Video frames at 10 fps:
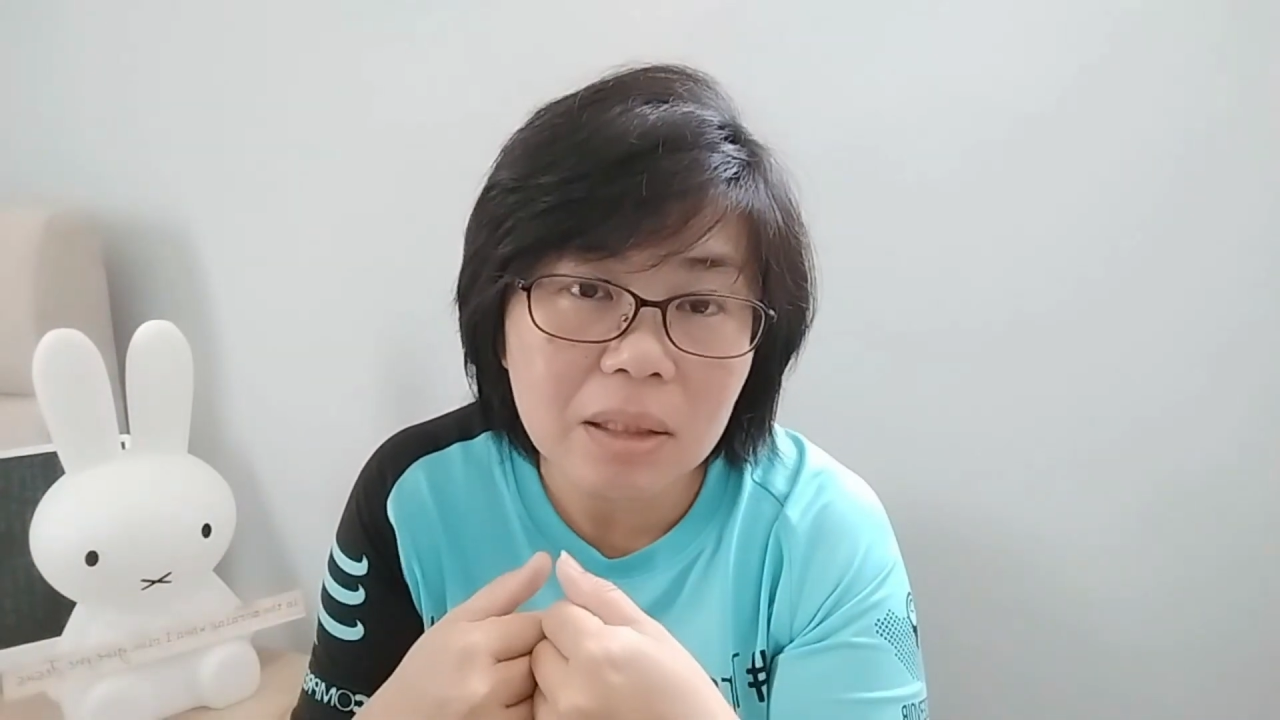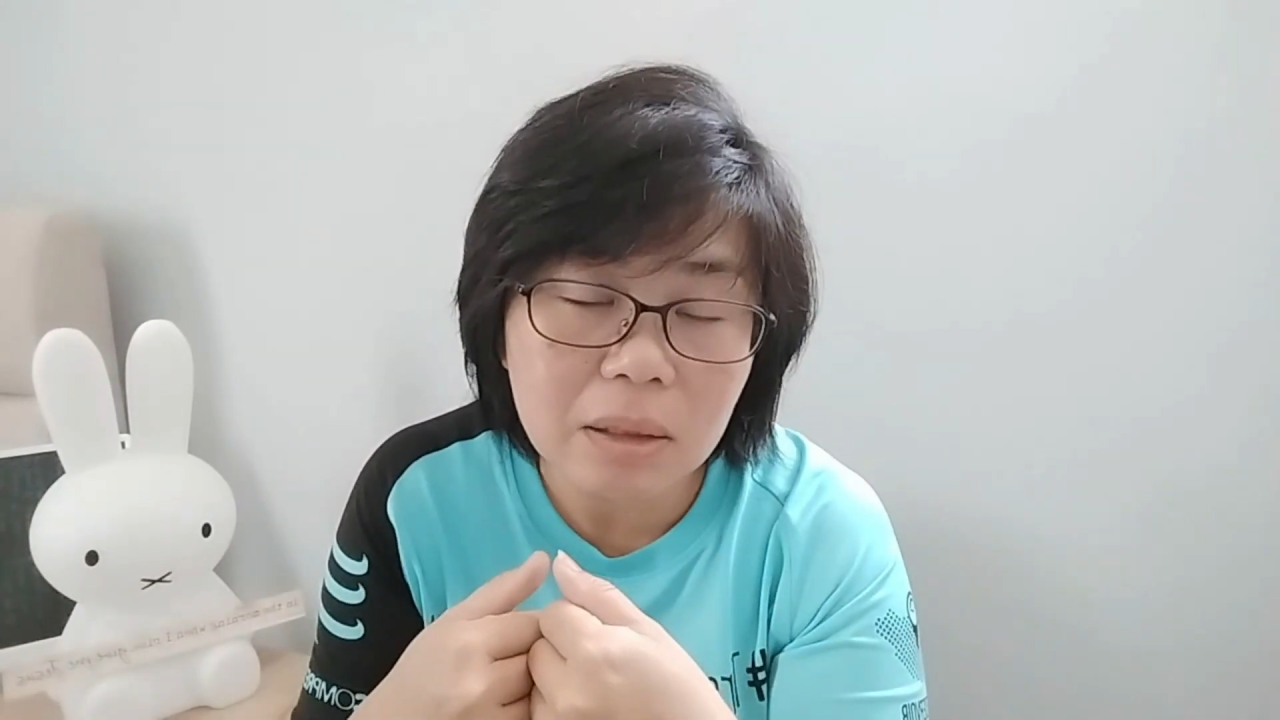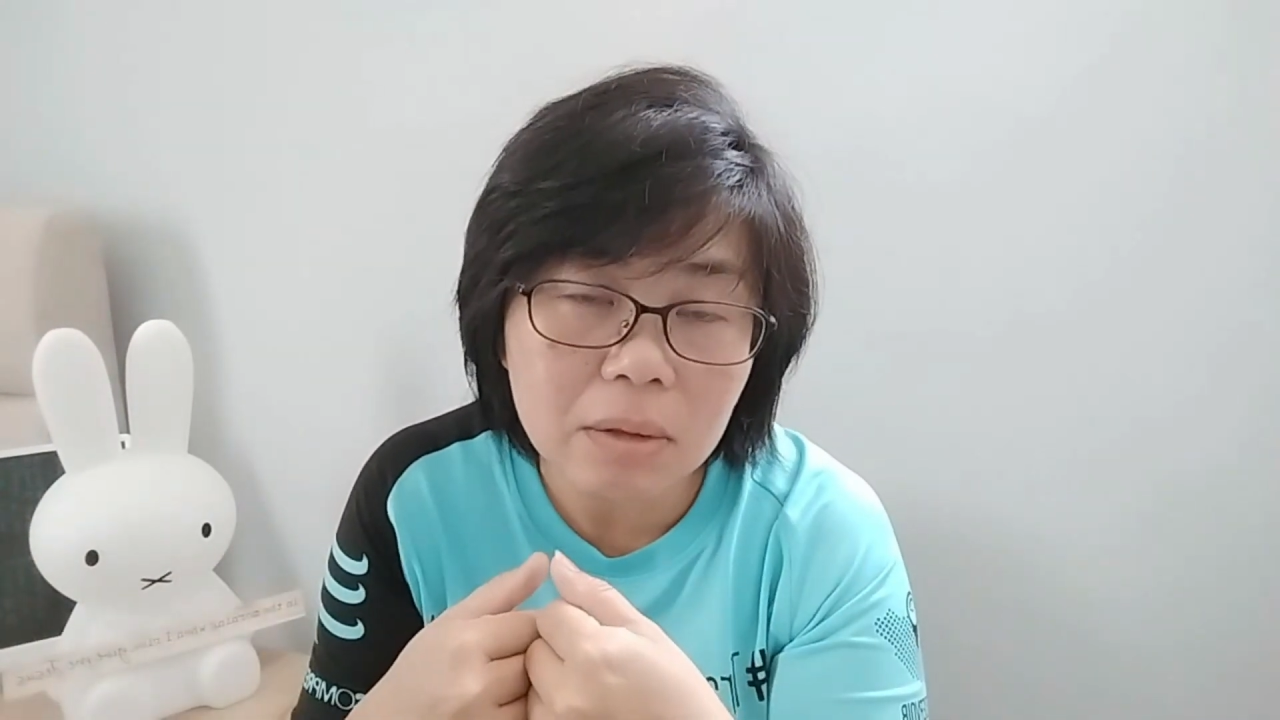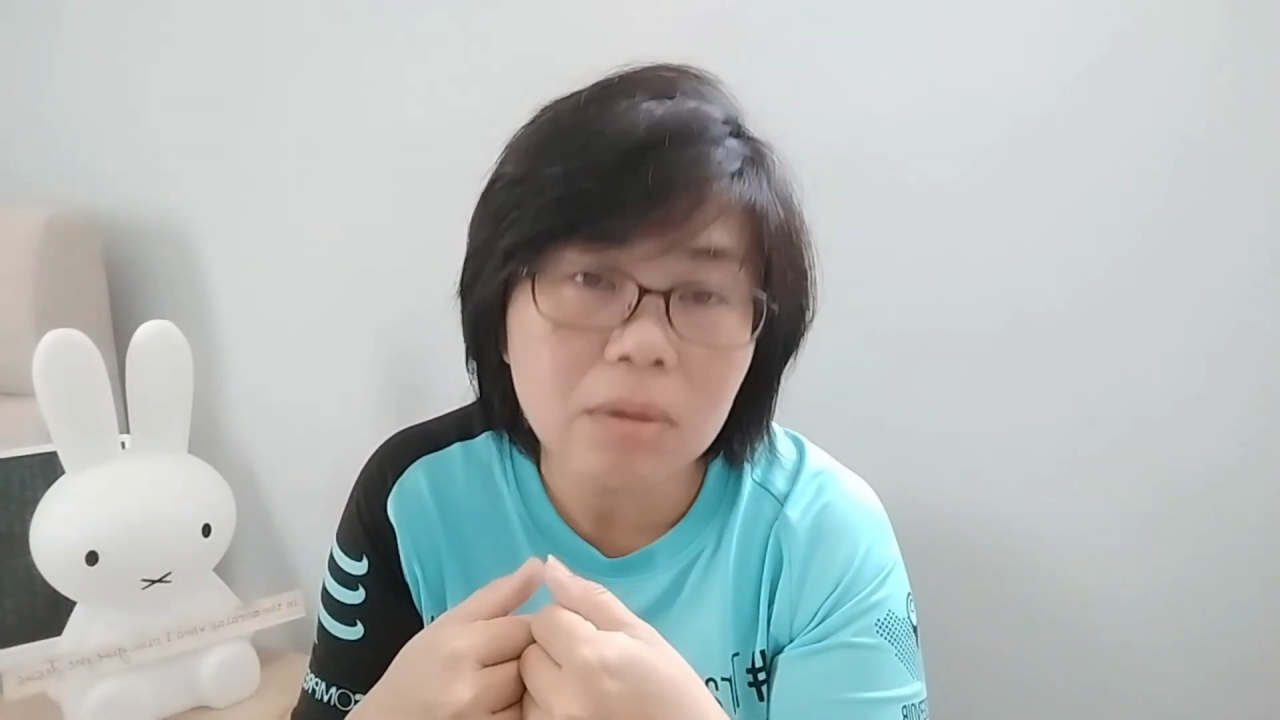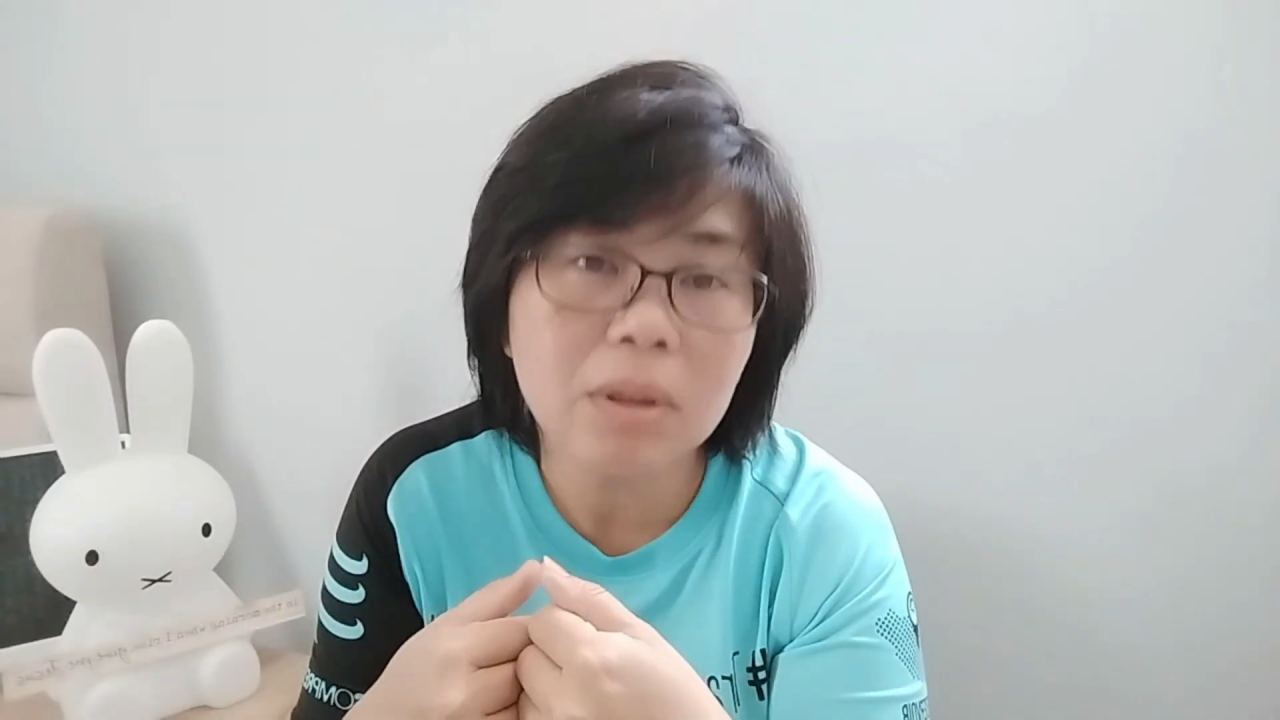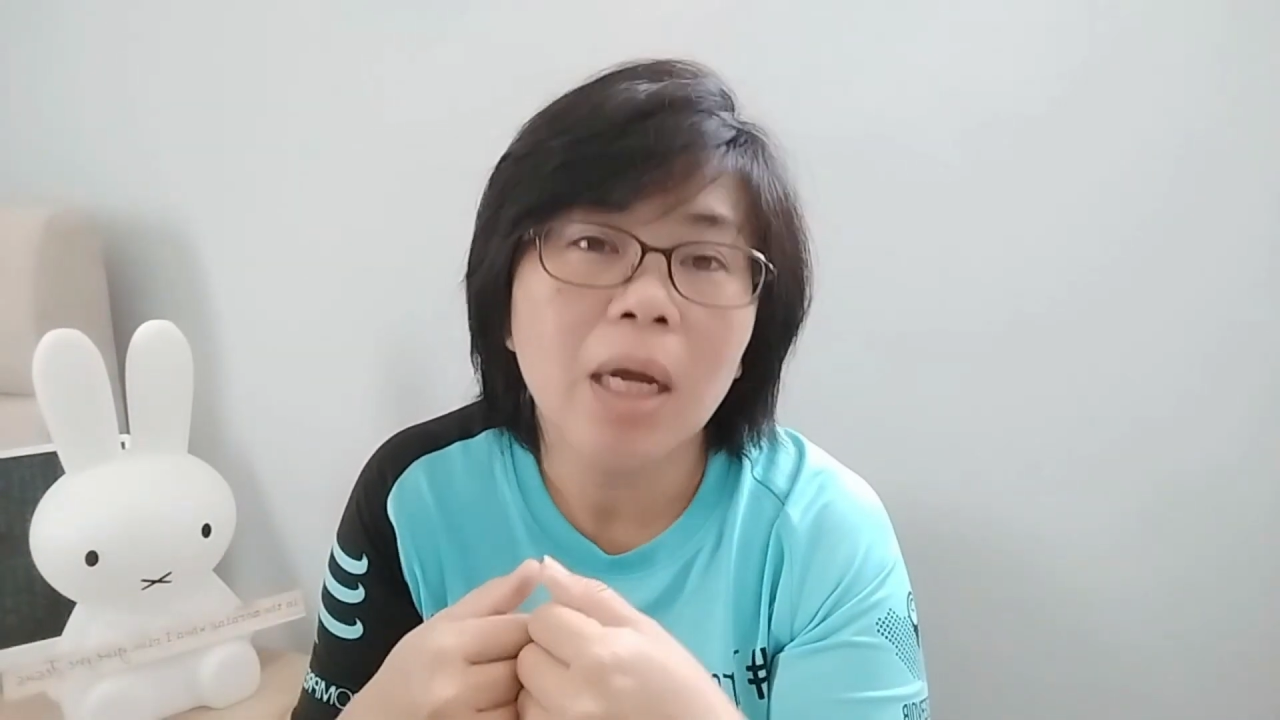yield